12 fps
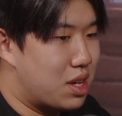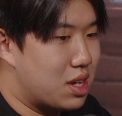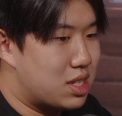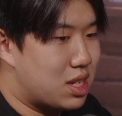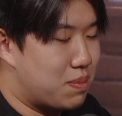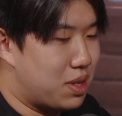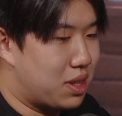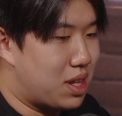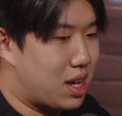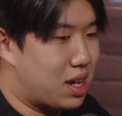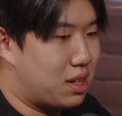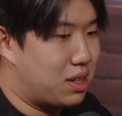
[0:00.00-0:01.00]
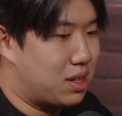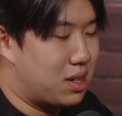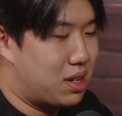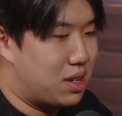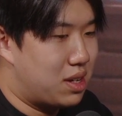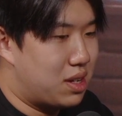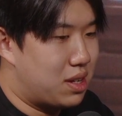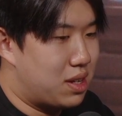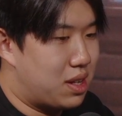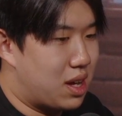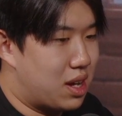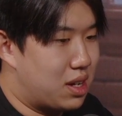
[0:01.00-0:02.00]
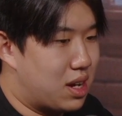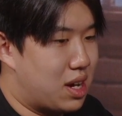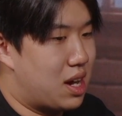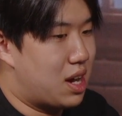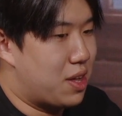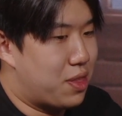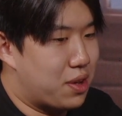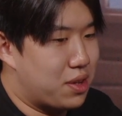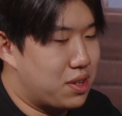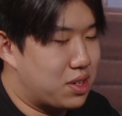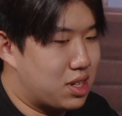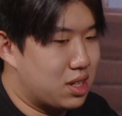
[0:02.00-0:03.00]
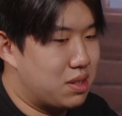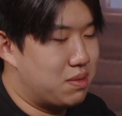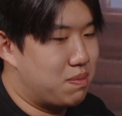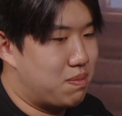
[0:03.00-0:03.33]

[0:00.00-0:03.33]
something that I thought you could